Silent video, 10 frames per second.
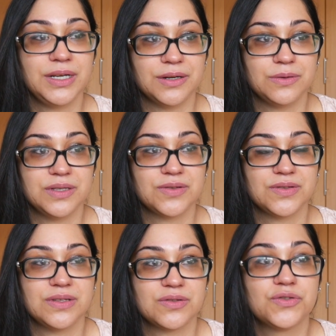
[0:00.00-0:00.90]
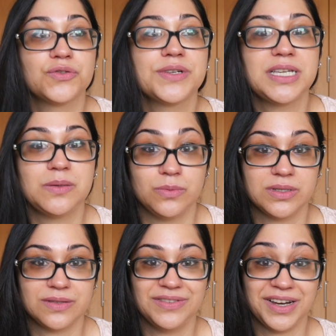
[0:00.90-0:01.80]
You know, this, this
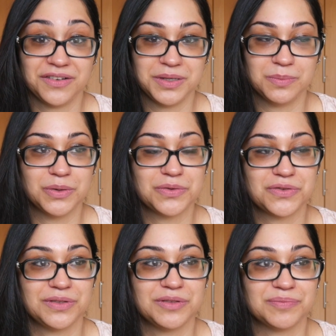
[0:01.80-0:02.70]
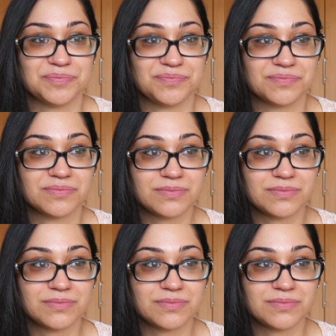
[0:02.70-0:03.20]
dream was very emotional.